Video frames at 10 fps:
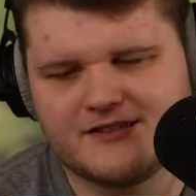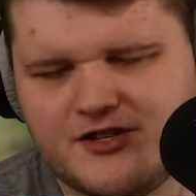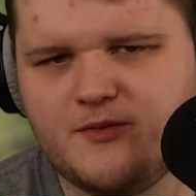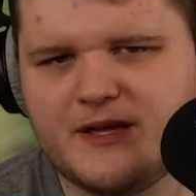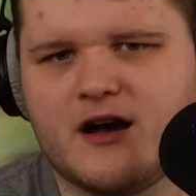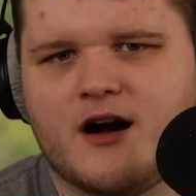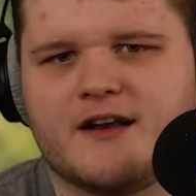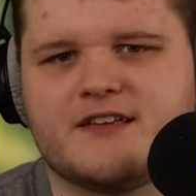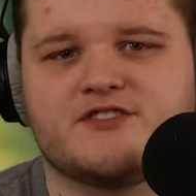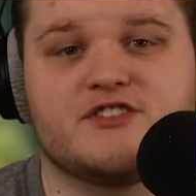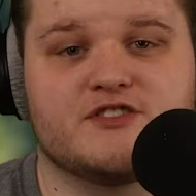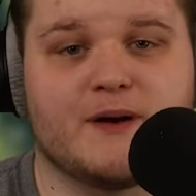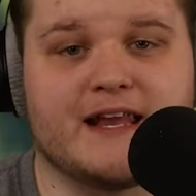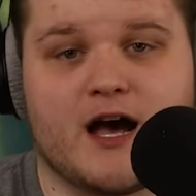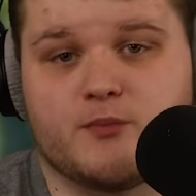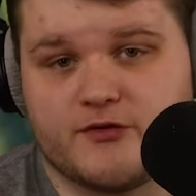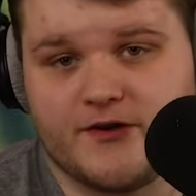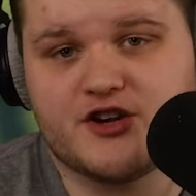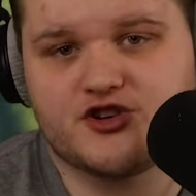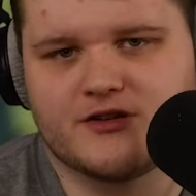To be honest, despite how
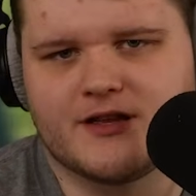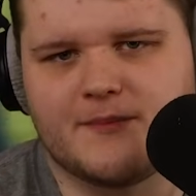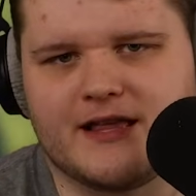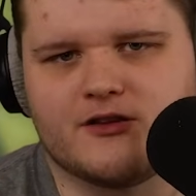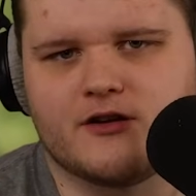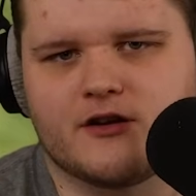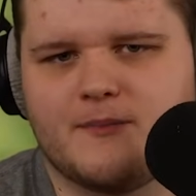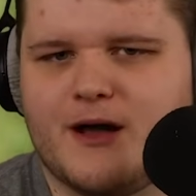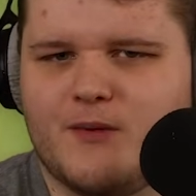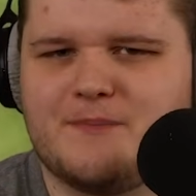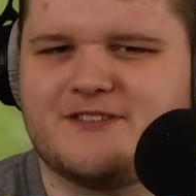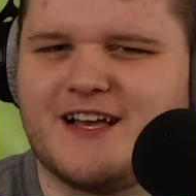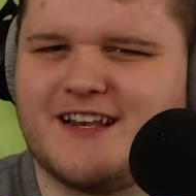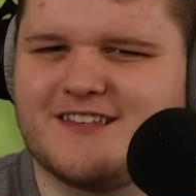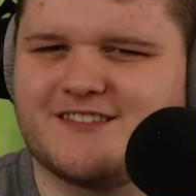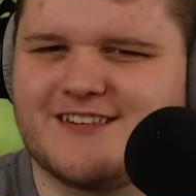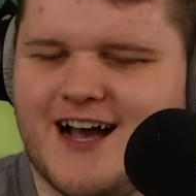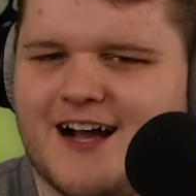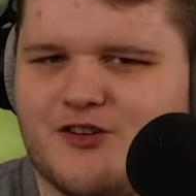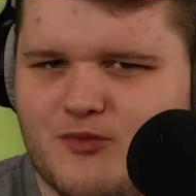professional it may look, my website is
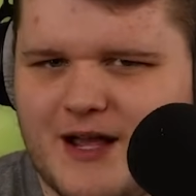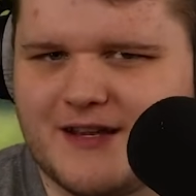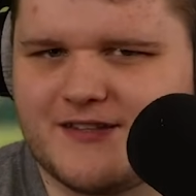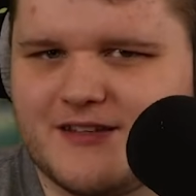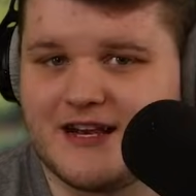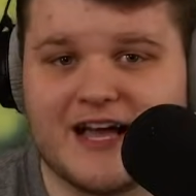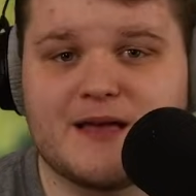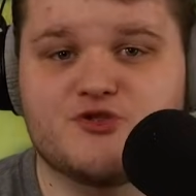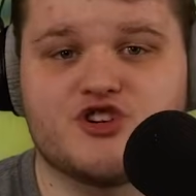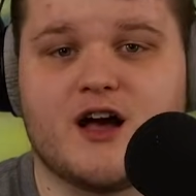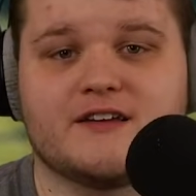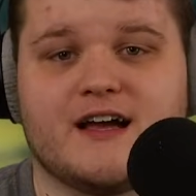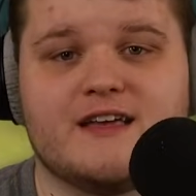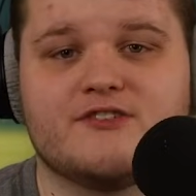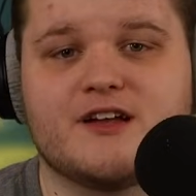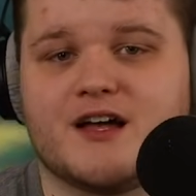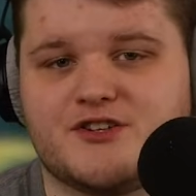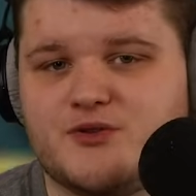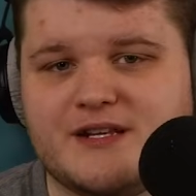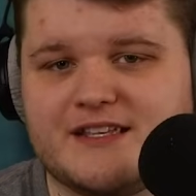not great, and I am shocked I even
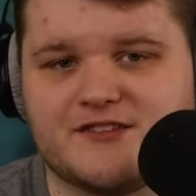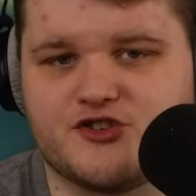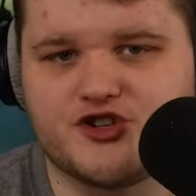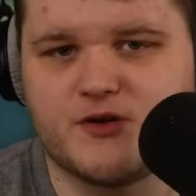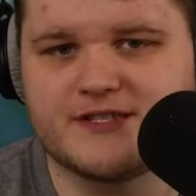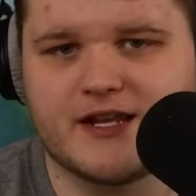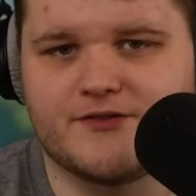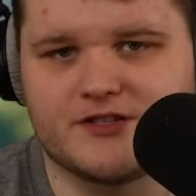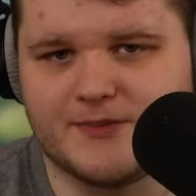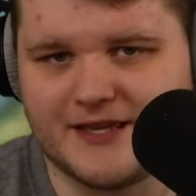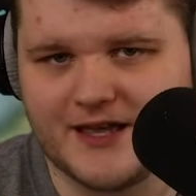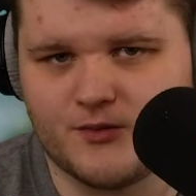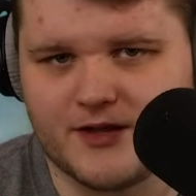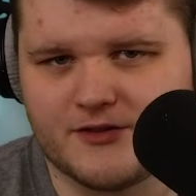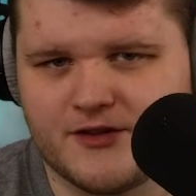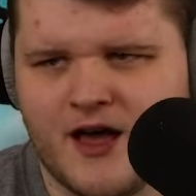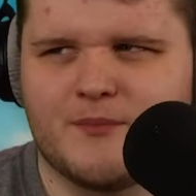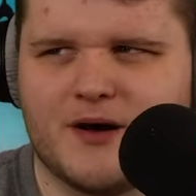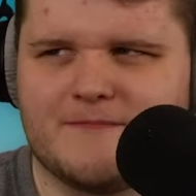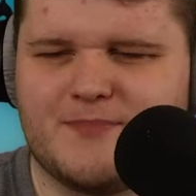got two decent shows out of it to begin with.
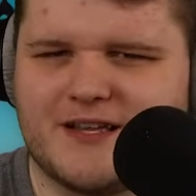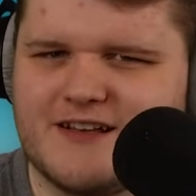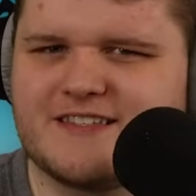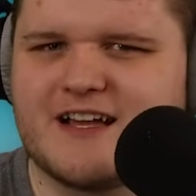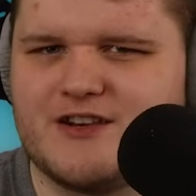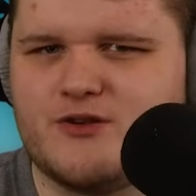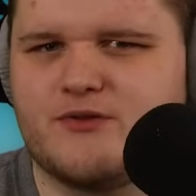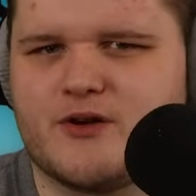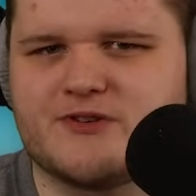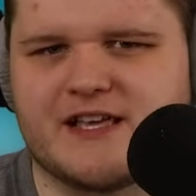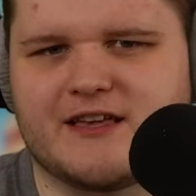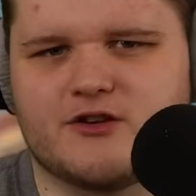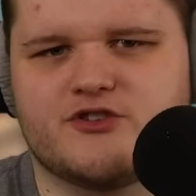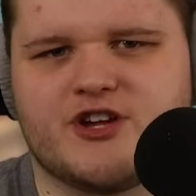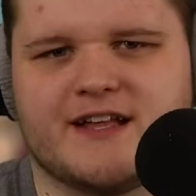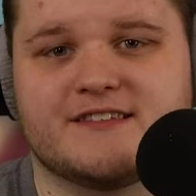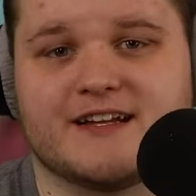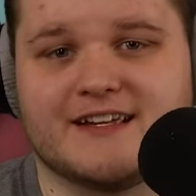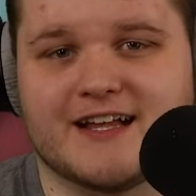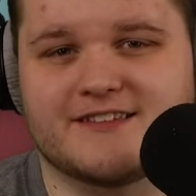But because I knew there was a good chance
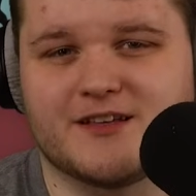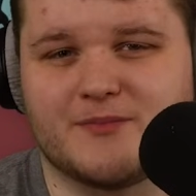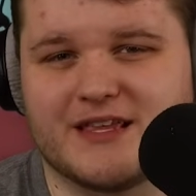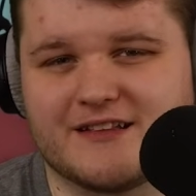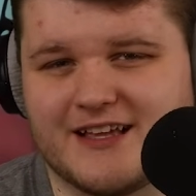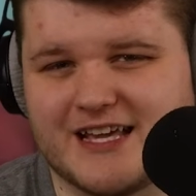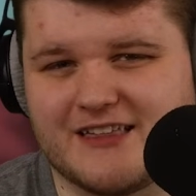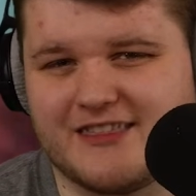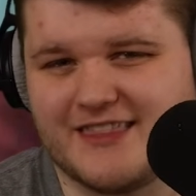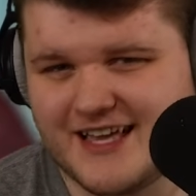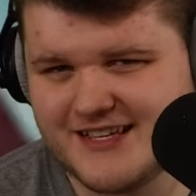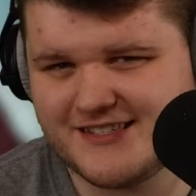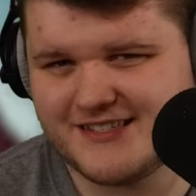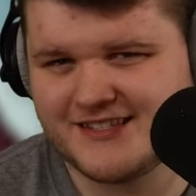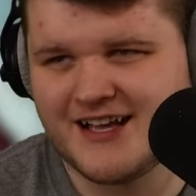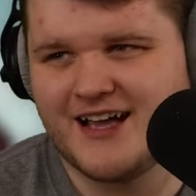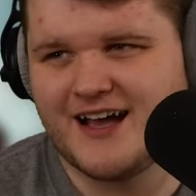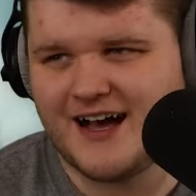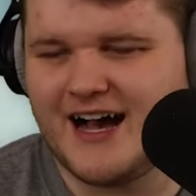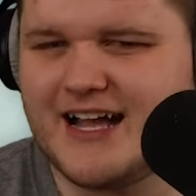I'd get something like this,
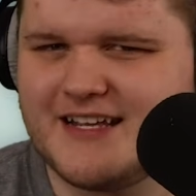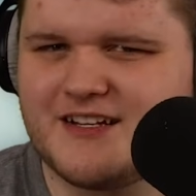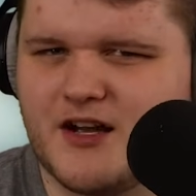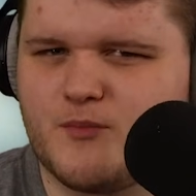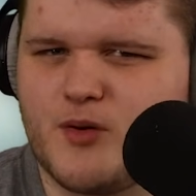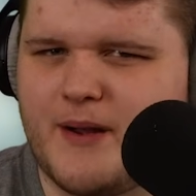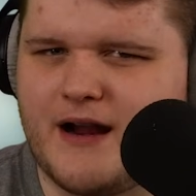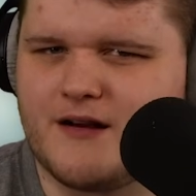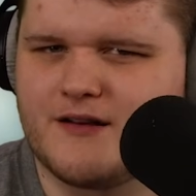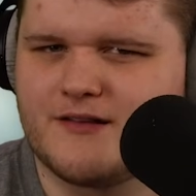I did come prepared.